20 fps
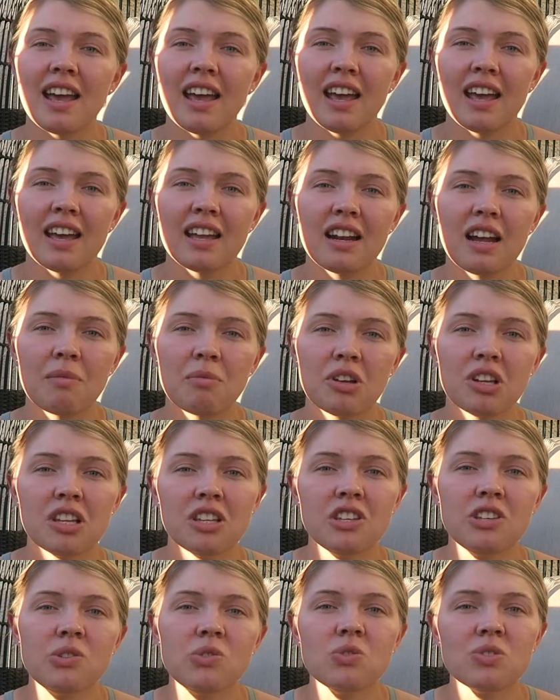and I'm
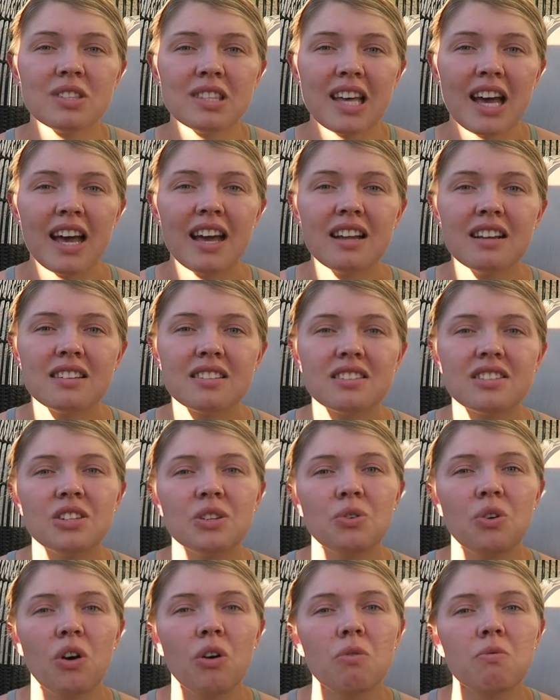gonna use that
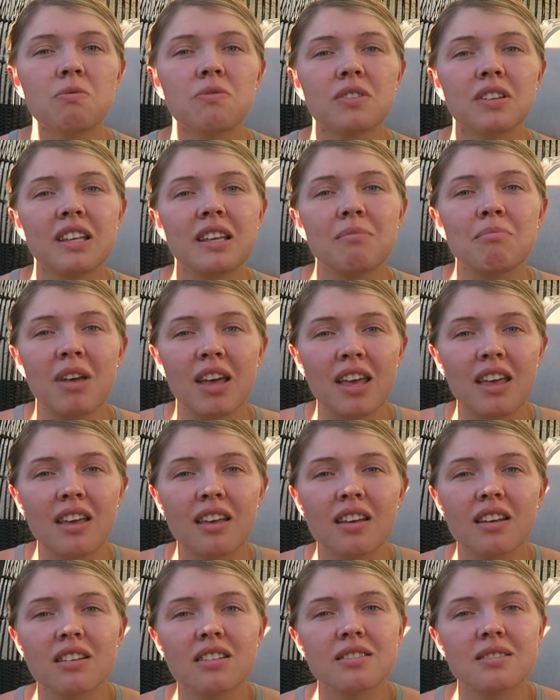to hopefully make
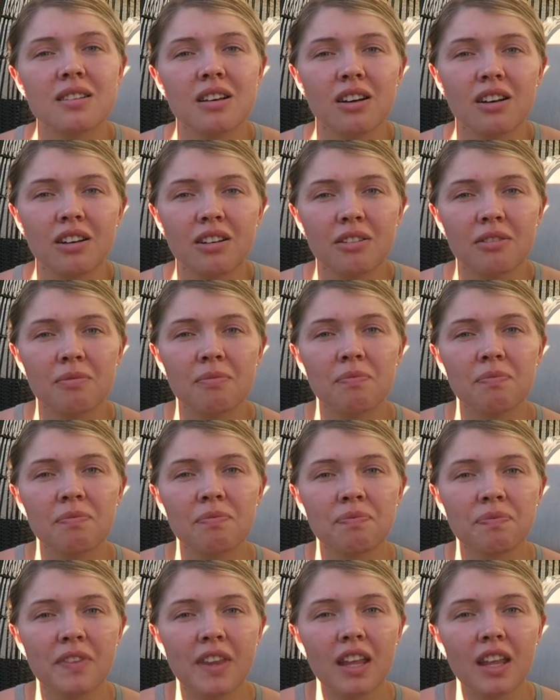some